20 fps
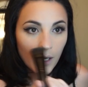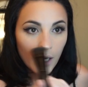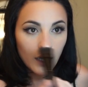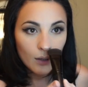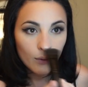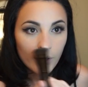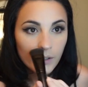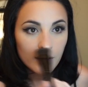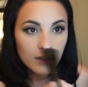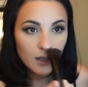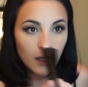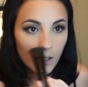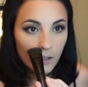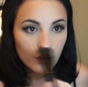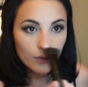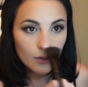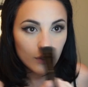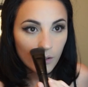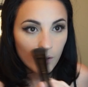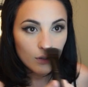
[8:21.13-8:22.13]
I always
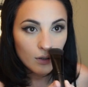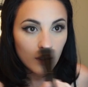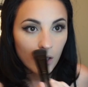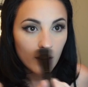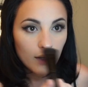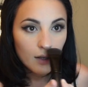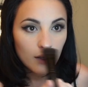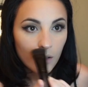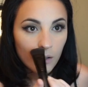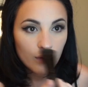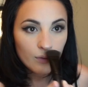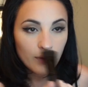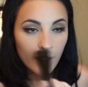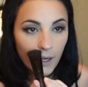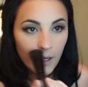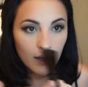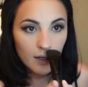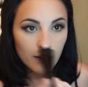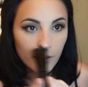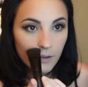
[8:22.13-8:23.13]
contour
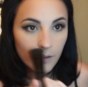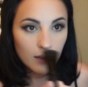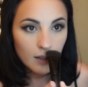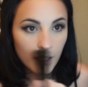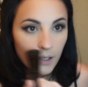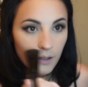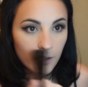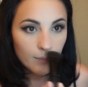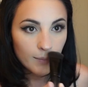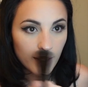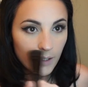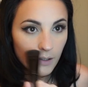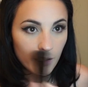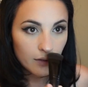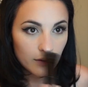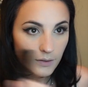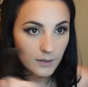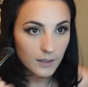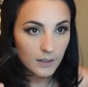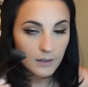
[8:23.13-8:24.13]
right underneath my
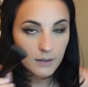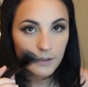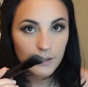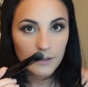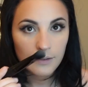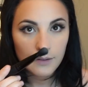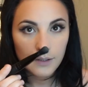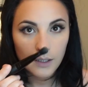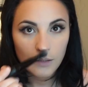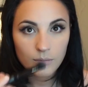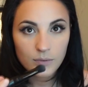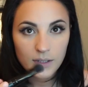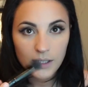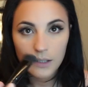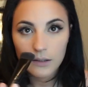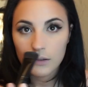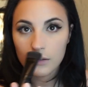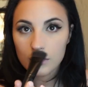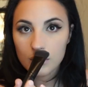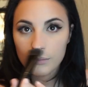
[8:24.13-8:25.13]
nose because this comes
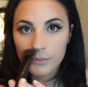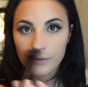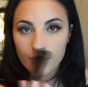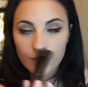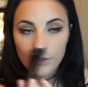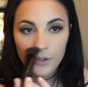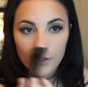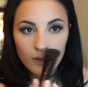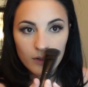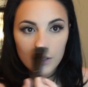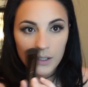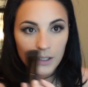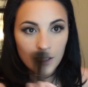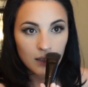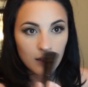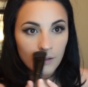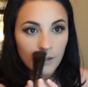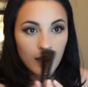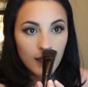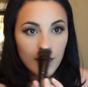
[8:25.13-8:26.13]
down a little bit further than
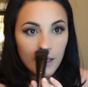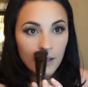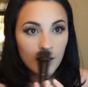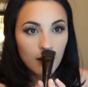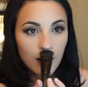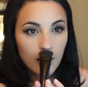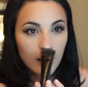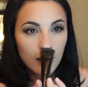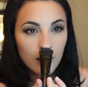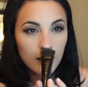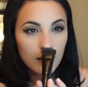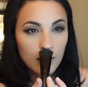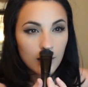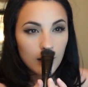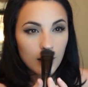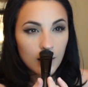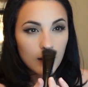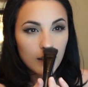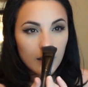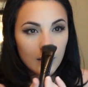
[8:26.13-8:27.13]
I like.
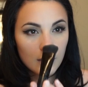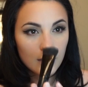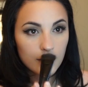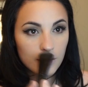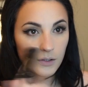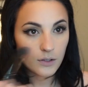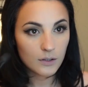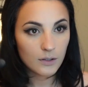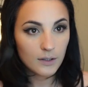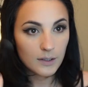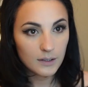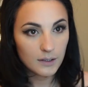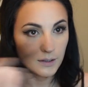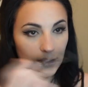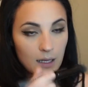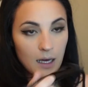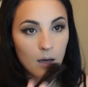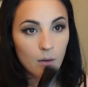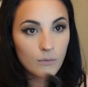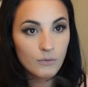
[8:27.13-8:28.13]
So
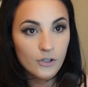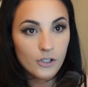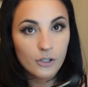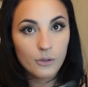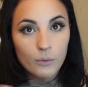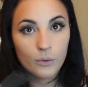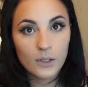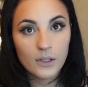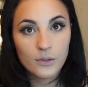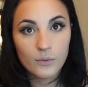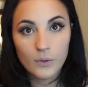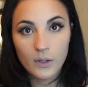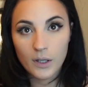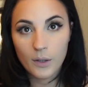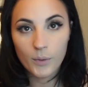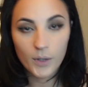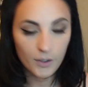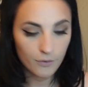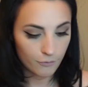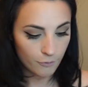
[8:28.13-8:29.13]
that just works really
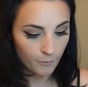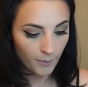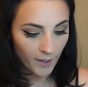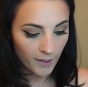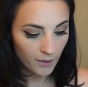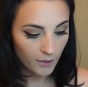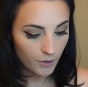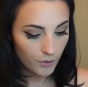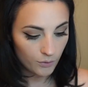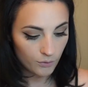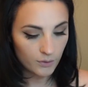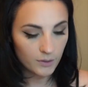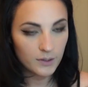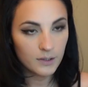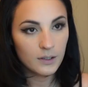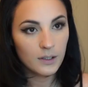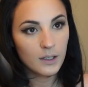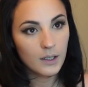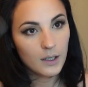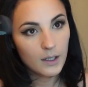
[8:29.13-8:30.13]
well for my nose.
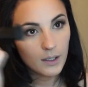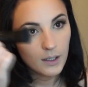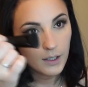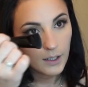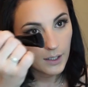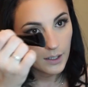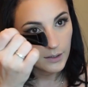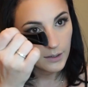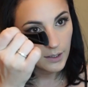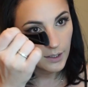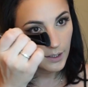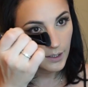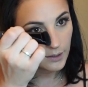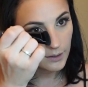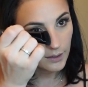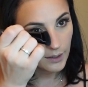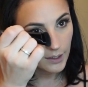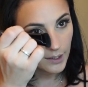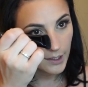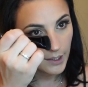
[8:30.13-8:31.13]
And
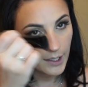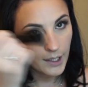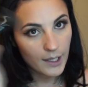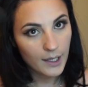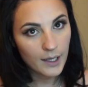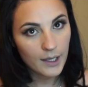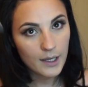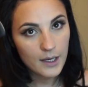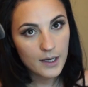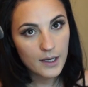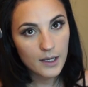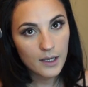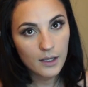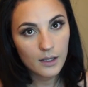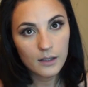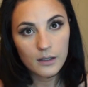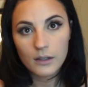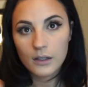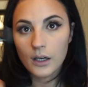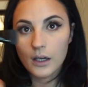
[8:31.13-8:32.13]
then
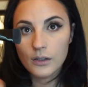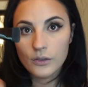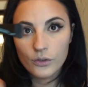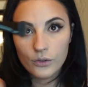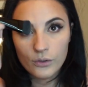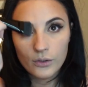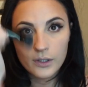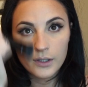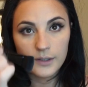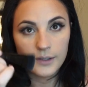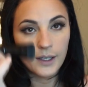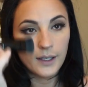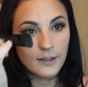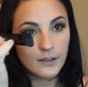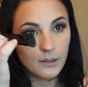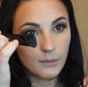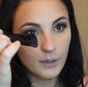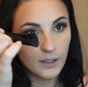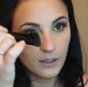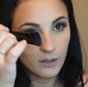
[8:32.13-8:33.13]
I contour the
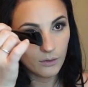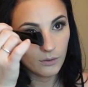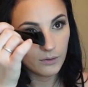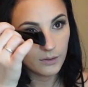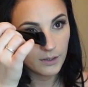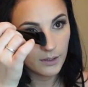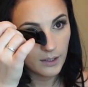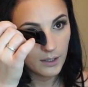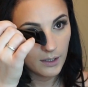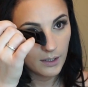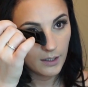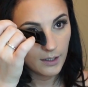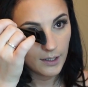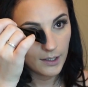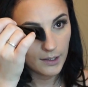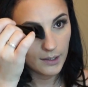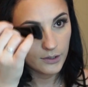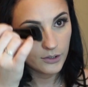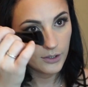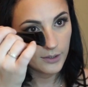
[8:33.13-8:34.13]
sides of my nose.
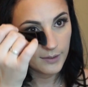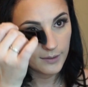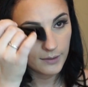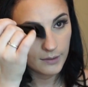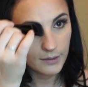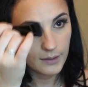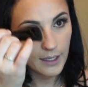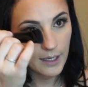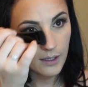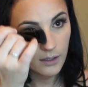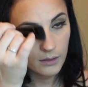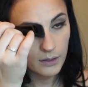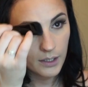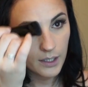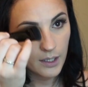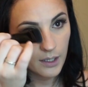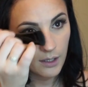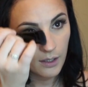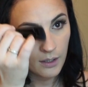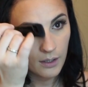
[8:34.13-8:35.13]
And just
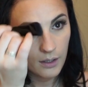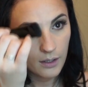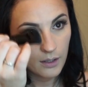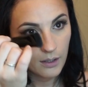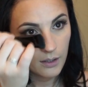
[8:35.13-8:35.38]
lightly